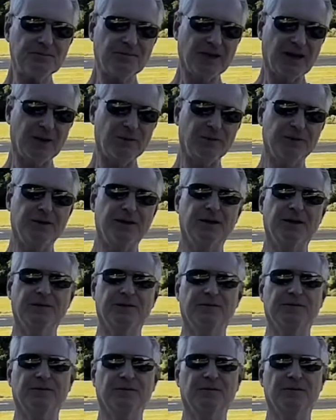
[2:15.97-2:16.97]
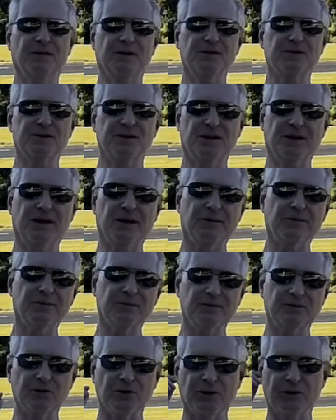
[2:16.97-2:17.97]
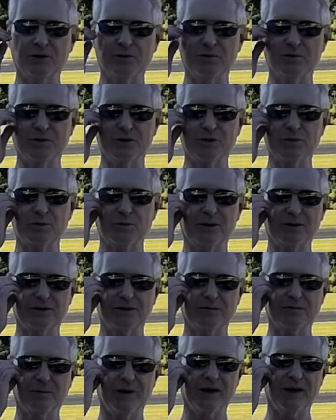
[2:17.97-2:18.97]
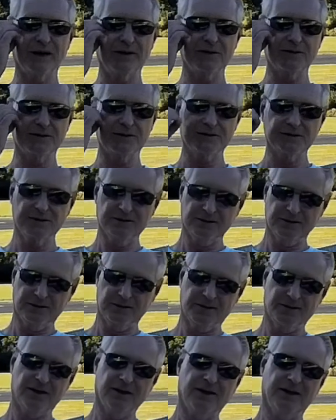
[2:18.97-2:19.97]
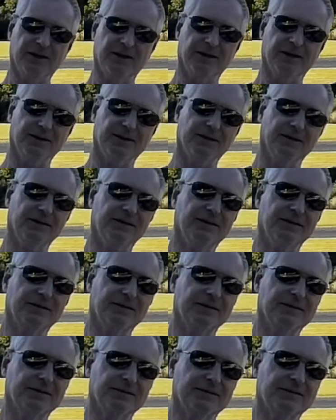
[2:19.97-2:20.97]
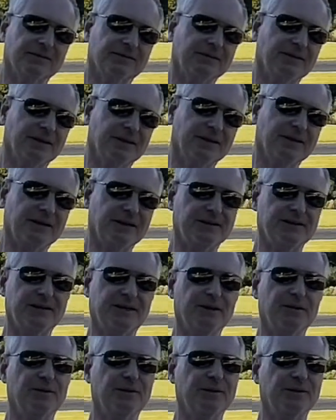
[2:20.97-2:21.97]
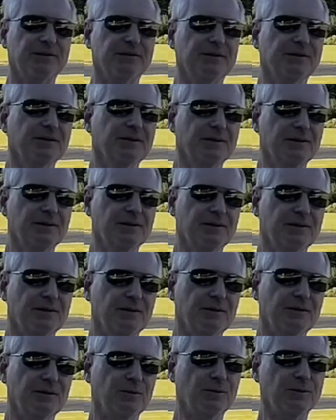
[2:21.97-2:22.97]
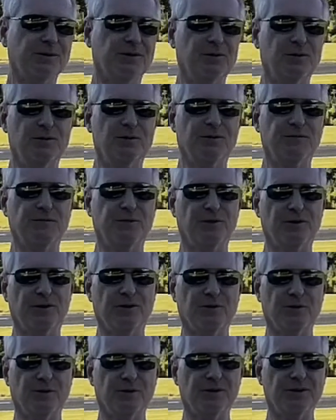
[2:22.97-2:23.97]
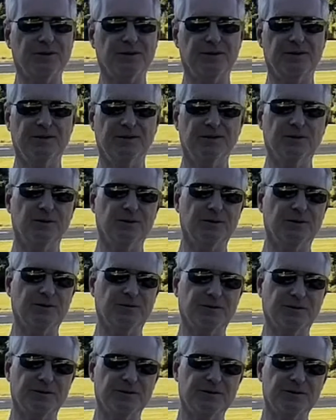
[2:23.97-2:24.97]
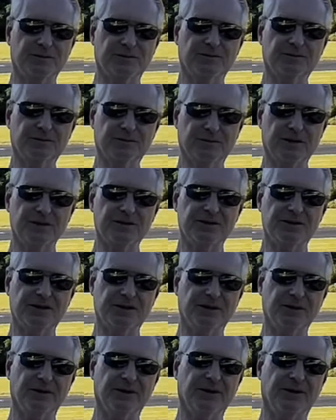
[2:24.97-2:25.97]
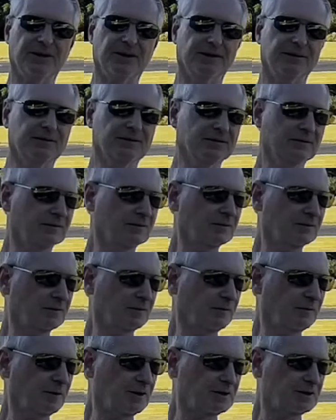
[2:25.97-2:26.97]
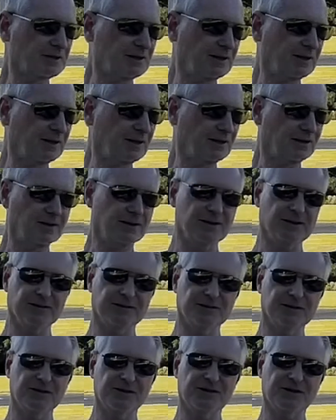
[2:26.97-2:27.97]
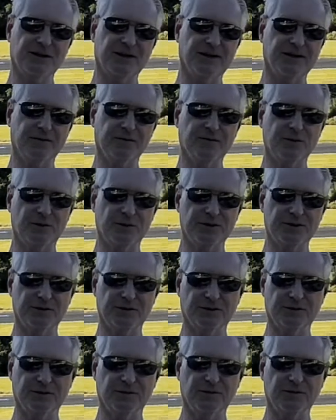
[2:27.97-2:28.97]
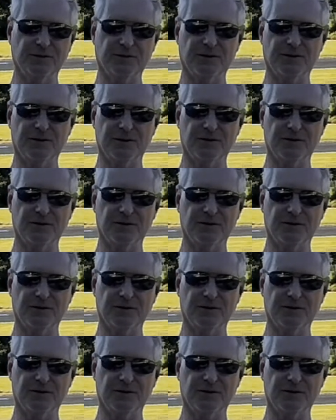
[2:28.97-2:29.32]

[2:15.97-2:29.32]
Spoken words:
I want to give first time drone prospective buyers an idea on what to look for and what to do when you're first considering it. First thing you're going to decide, of course, and you've heard